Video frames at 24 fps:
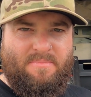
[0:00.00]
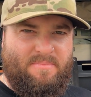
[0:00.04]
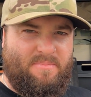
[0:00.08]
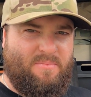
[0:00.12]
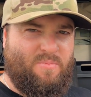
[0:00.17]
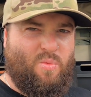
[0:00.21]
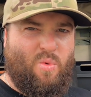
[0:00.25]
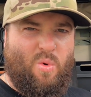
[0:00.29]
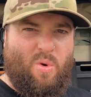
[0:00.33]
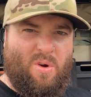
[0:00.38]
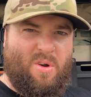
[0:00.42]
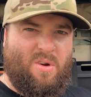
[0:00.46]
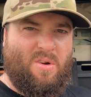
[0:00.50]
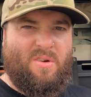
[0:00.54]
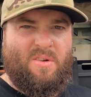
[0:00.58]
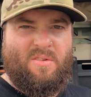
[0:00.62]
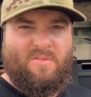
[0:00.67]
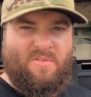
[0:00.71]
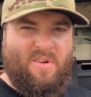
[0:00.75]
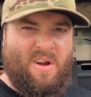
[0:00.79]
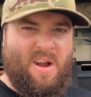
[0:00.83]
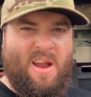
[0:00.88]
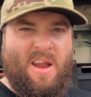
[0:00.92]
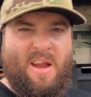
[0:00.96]
water
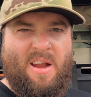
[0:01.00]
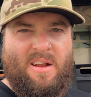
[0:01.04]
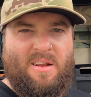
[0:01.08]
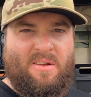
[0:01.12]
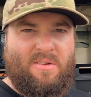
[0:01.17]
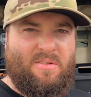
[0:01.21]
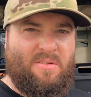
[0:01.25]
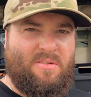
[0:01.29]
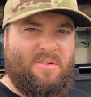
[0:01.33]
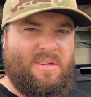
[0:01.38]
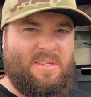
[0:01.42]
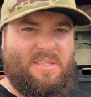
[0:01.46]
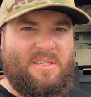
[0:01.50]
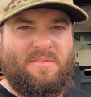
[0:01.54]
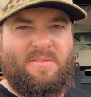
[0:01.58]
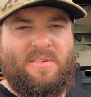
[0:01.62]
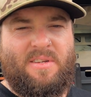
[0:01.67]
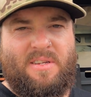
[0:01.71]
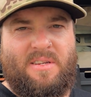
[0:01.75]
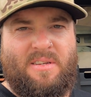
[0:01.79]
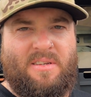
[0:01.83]
and rain and all the rest of it,